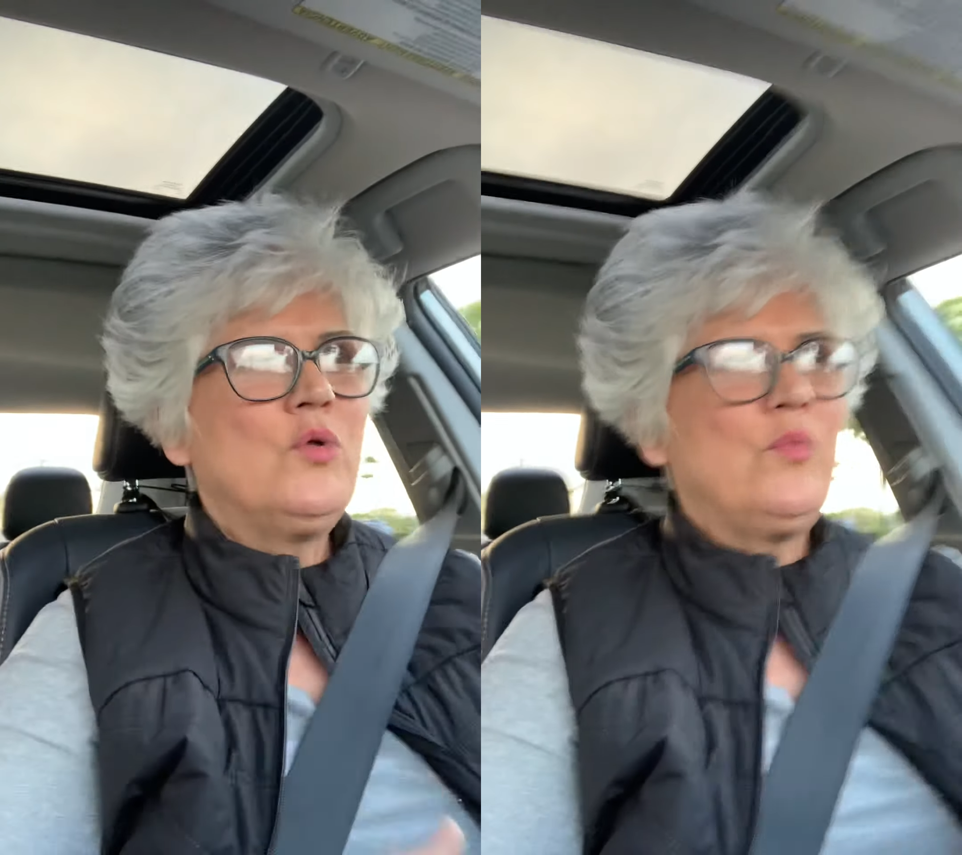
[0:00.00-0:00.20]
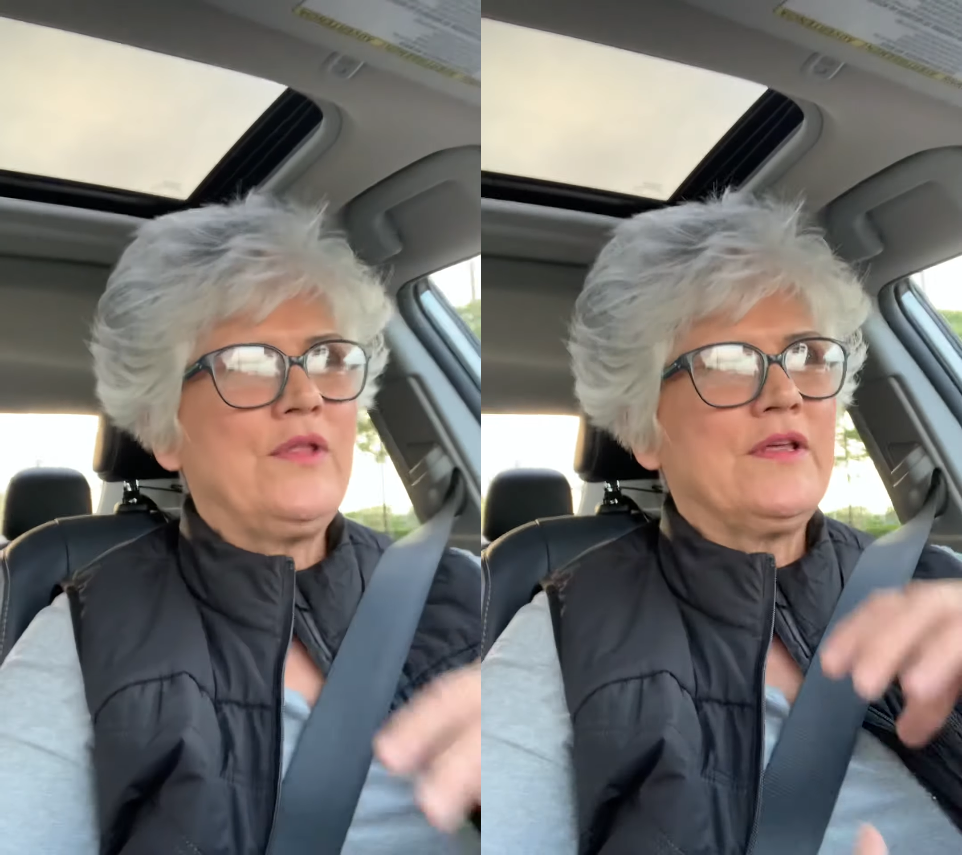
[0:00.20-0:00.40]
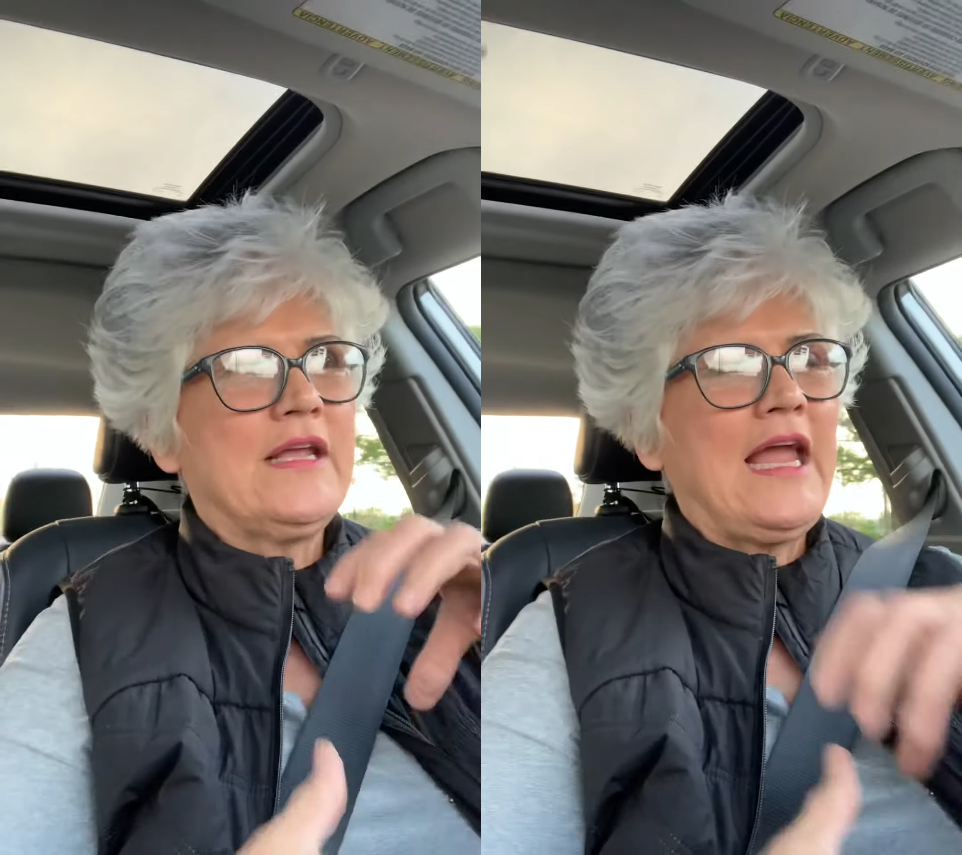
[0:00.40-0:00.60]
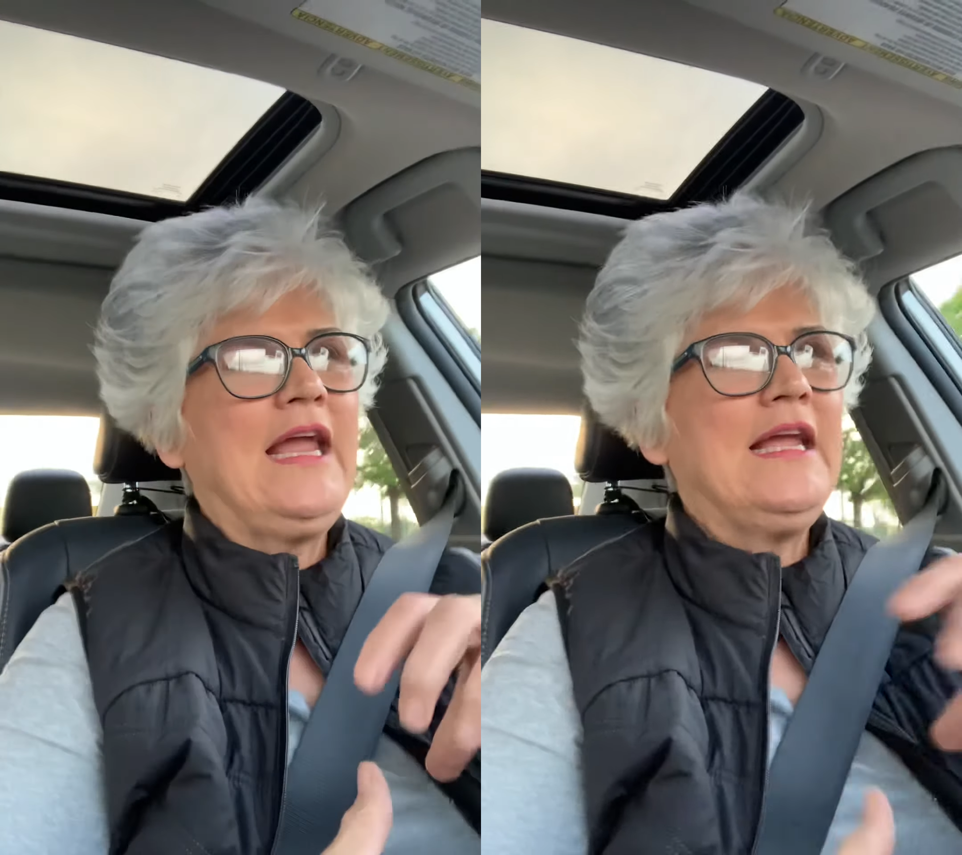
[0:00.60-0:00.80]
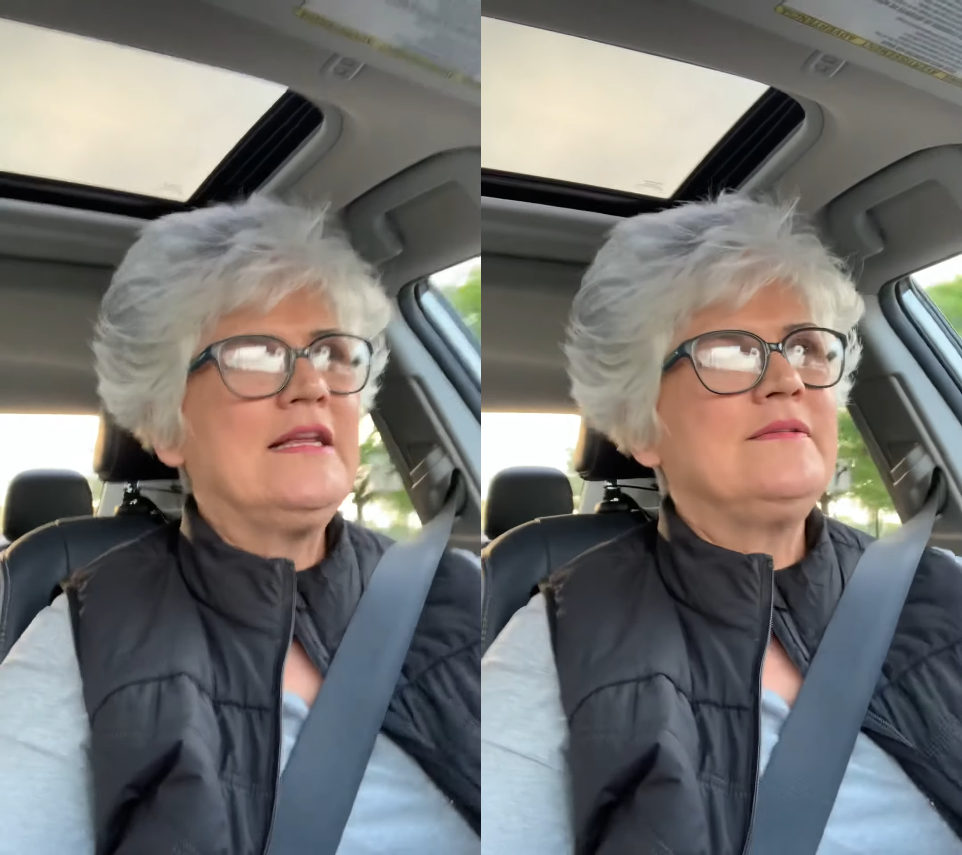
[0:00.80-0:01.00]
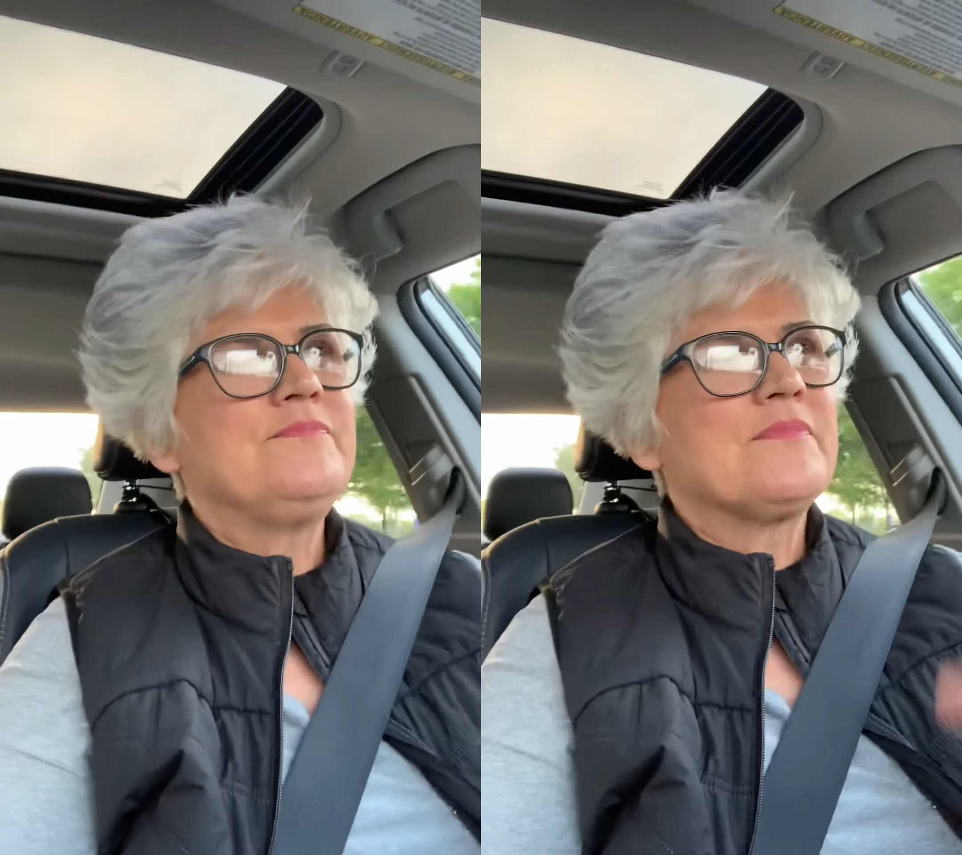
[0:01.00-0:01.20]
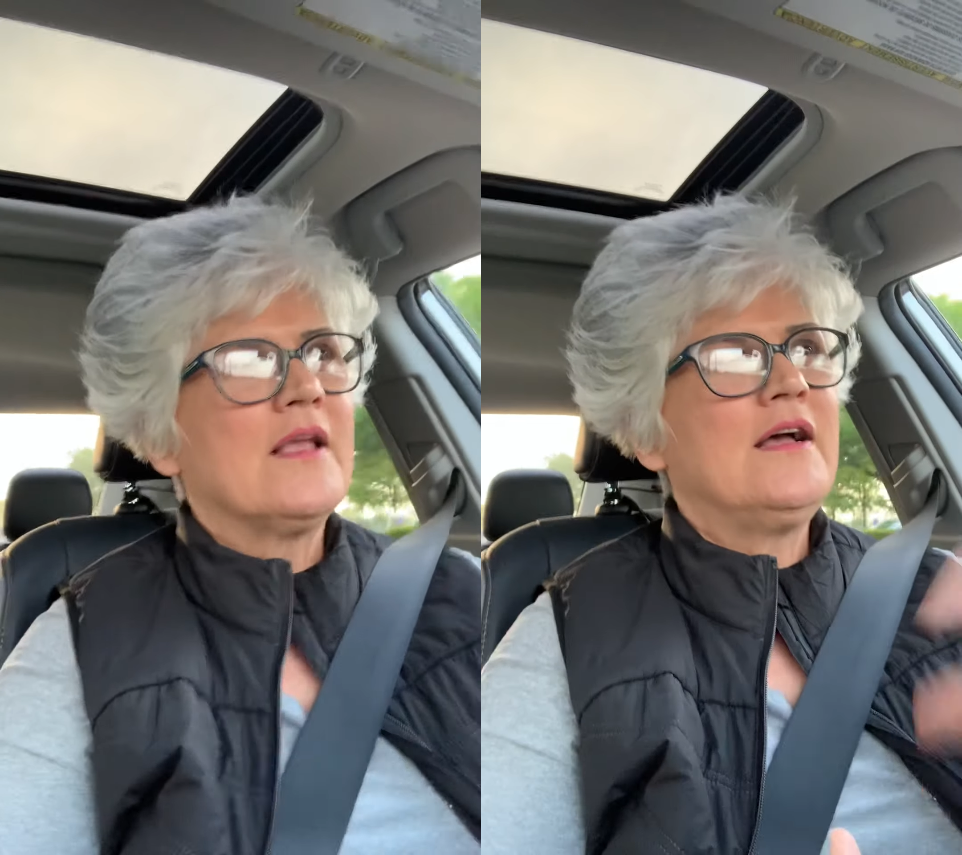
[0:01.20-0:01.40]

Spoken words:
with a can